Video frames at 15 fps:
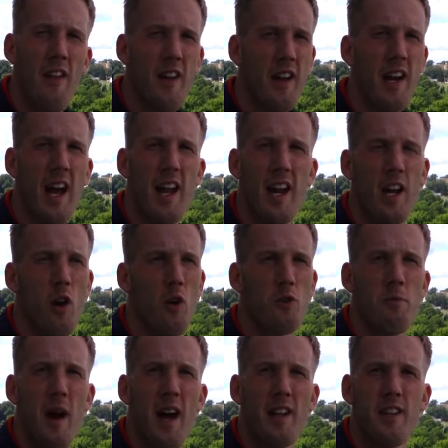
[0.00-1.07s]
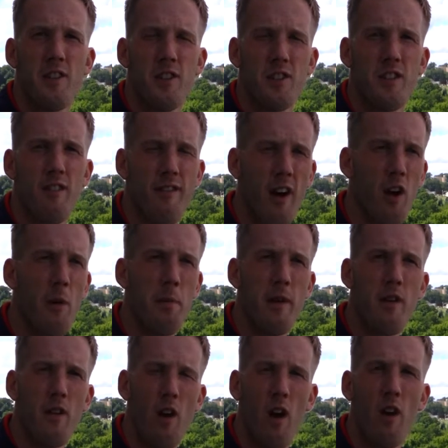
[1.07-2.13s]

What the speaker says: again, it goes back to just developing